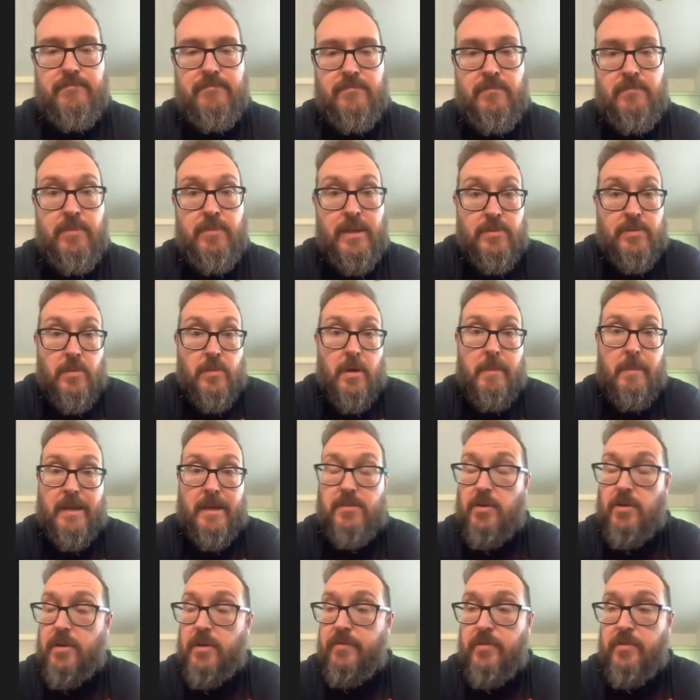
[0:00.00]
that's what I'm
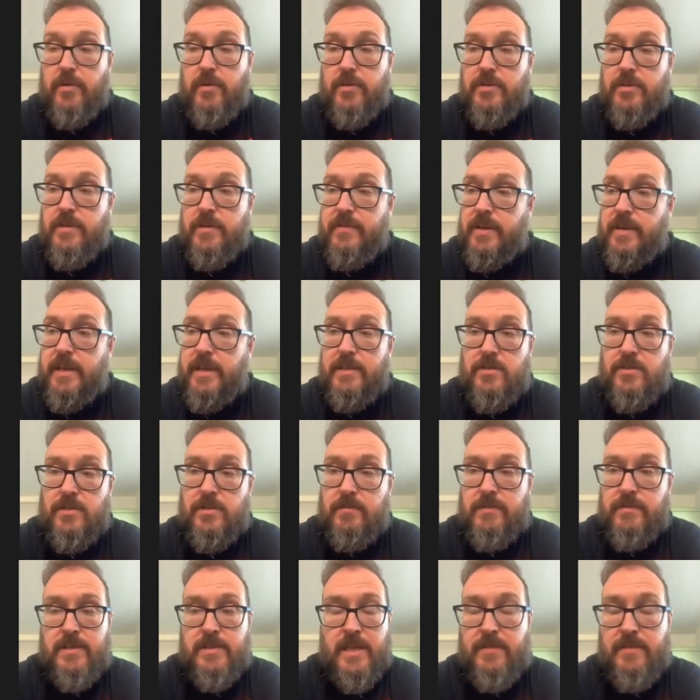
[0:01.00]
excited for. Because if he is
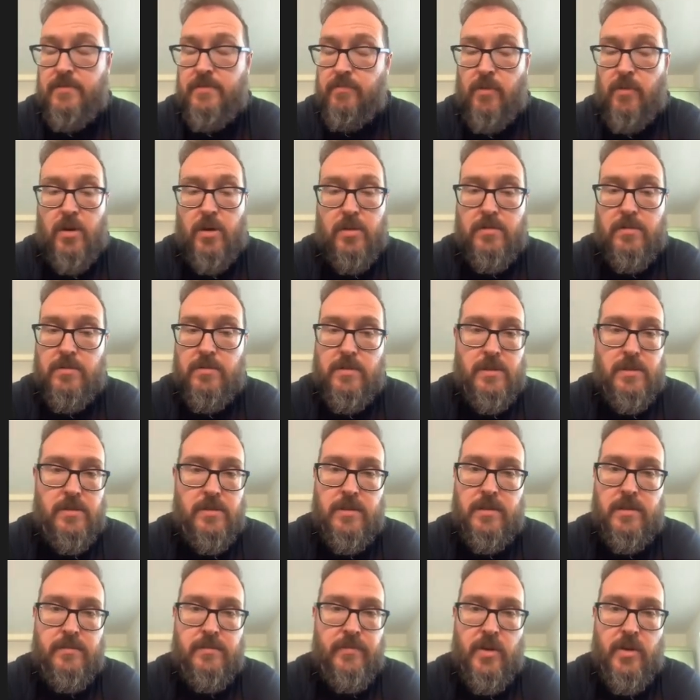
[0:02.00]
Seth Rollins is
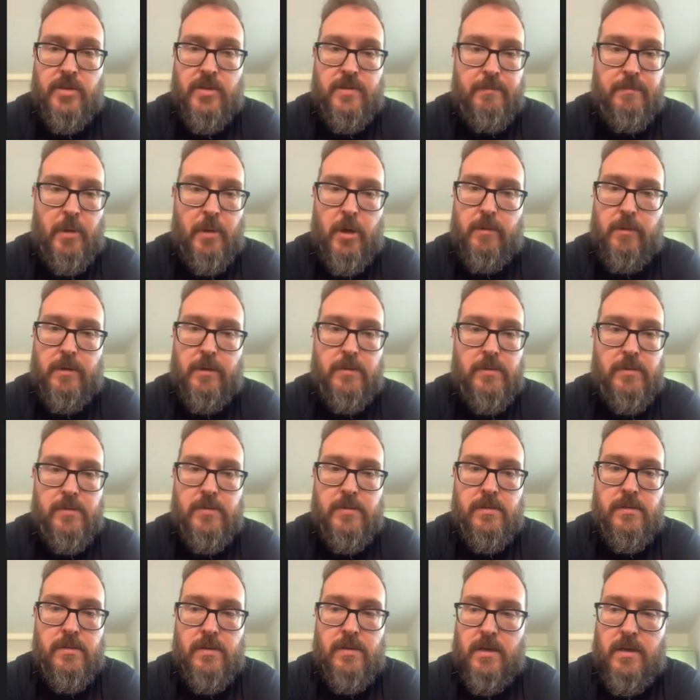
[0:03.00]
his first opponent,
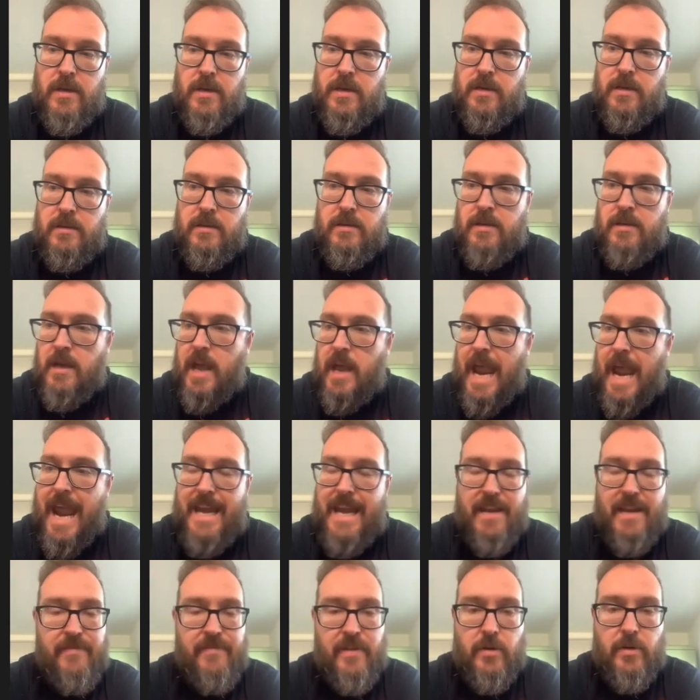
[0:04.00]

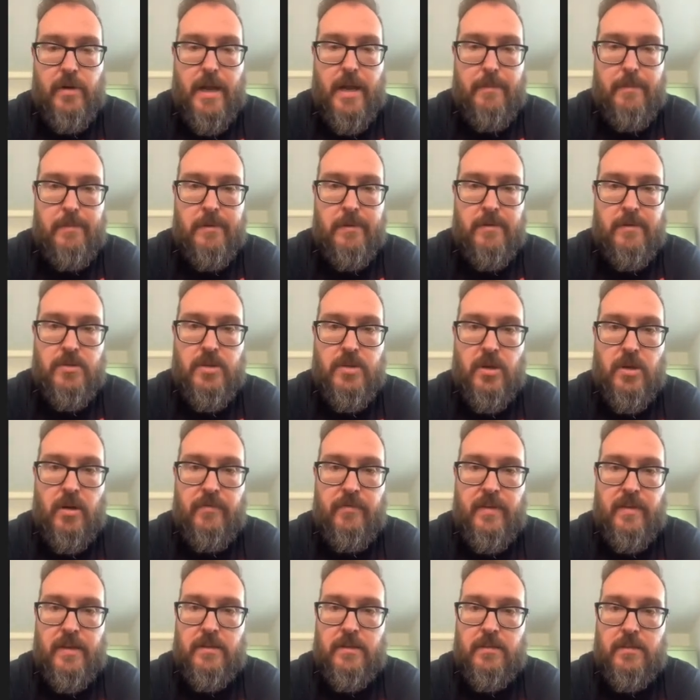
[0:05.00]
anything could happen. Because you got to
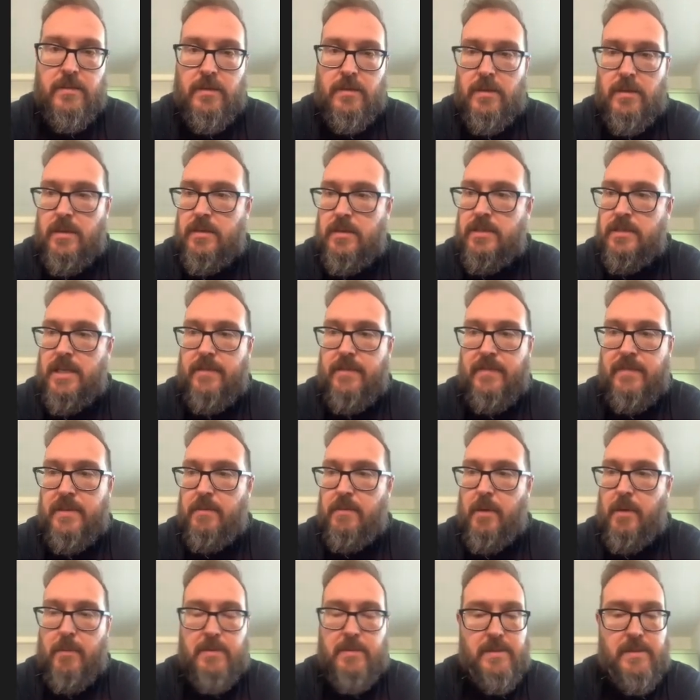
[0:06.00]
think Seth at the
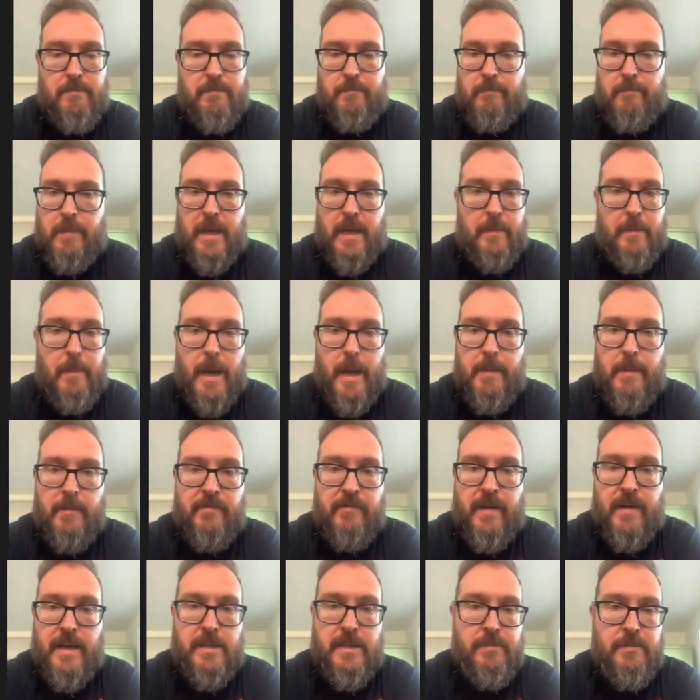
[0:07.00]
moment's a big baby
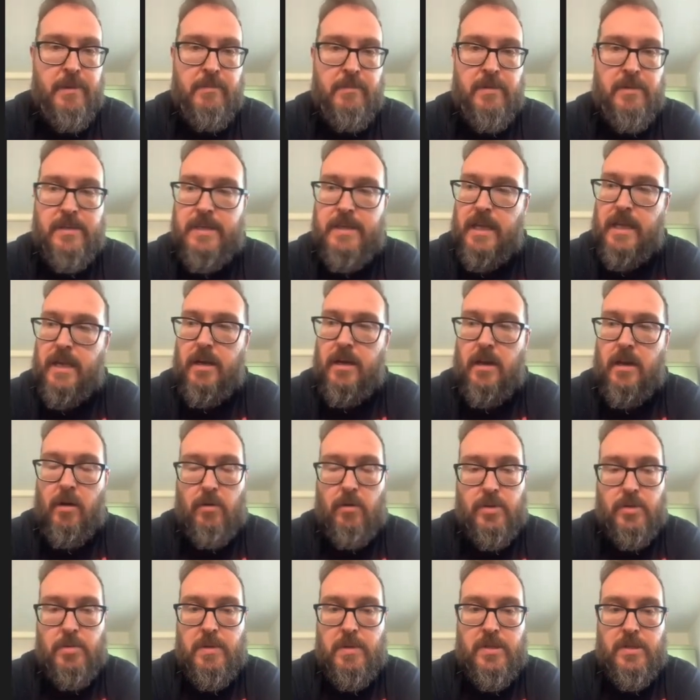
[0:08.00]
face. People are singing
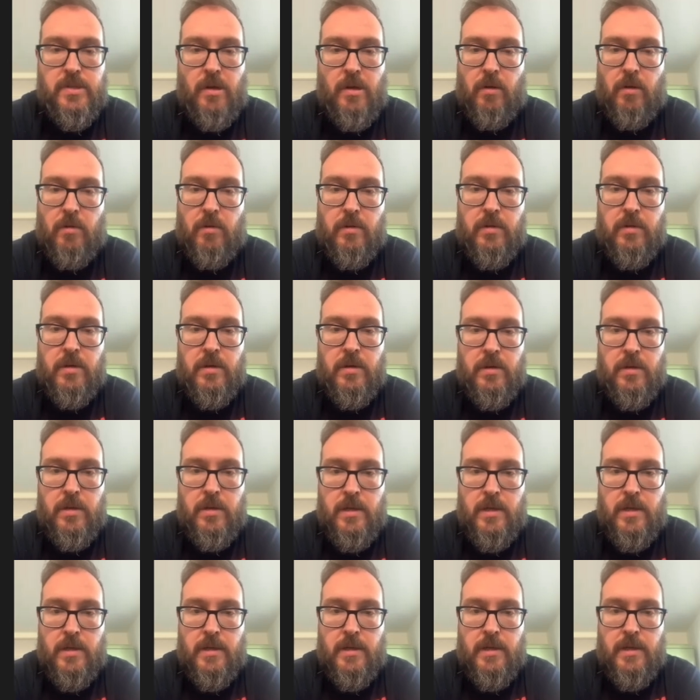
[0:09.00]
along to his song.
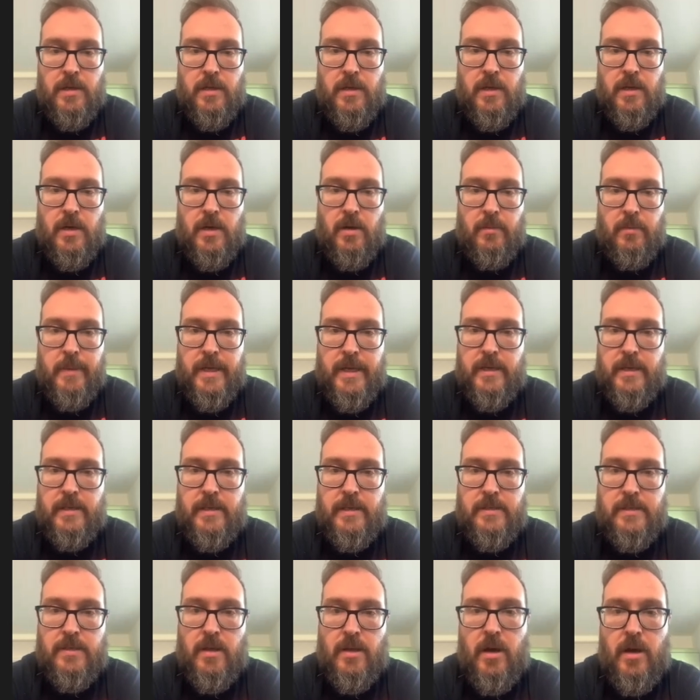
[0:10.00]
You know what I mean?
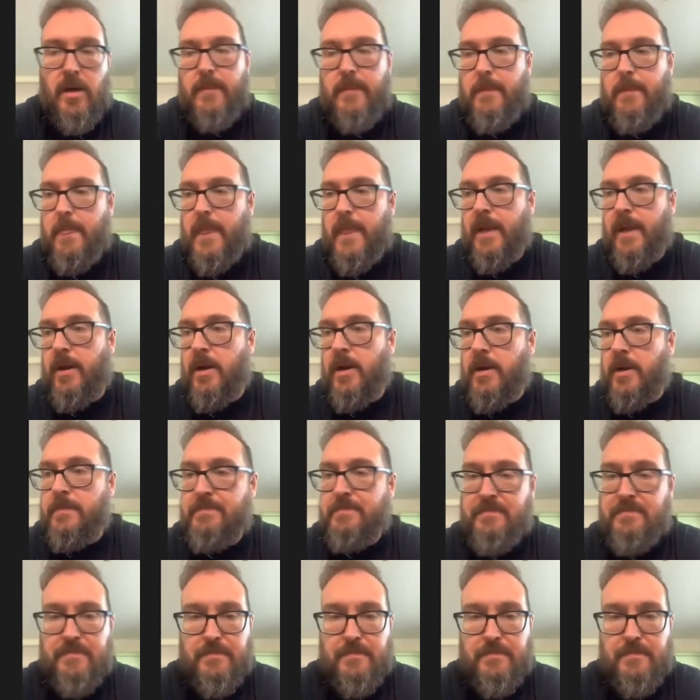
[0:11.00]
He's not. You know.